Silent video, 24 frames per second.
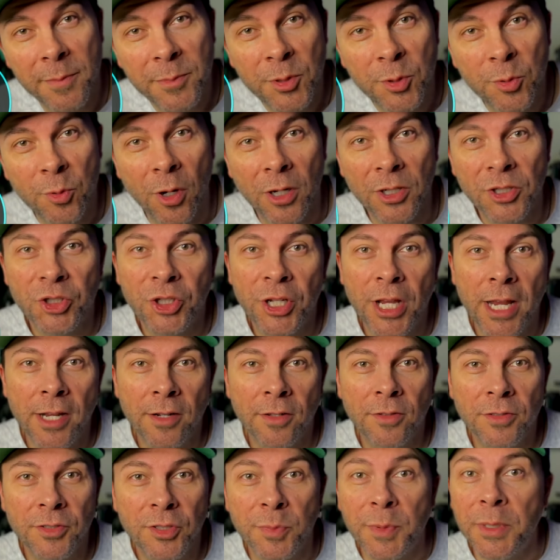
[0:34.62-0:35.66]
to our
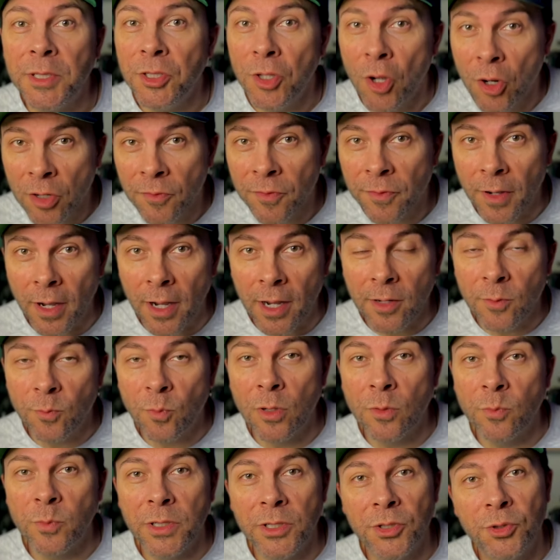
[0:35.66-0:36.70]
channel to be notified
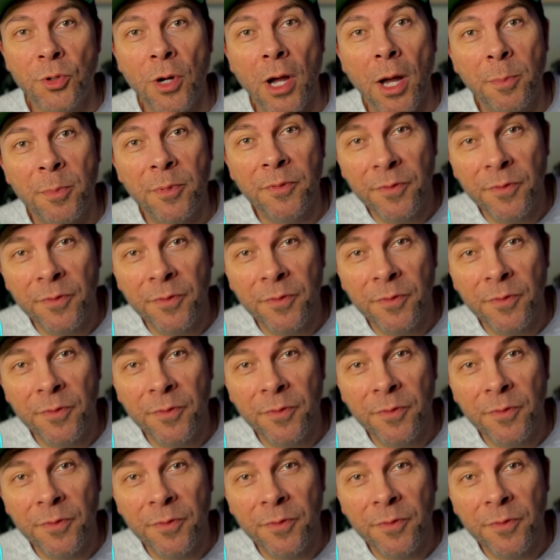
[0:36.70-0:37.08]
when we drop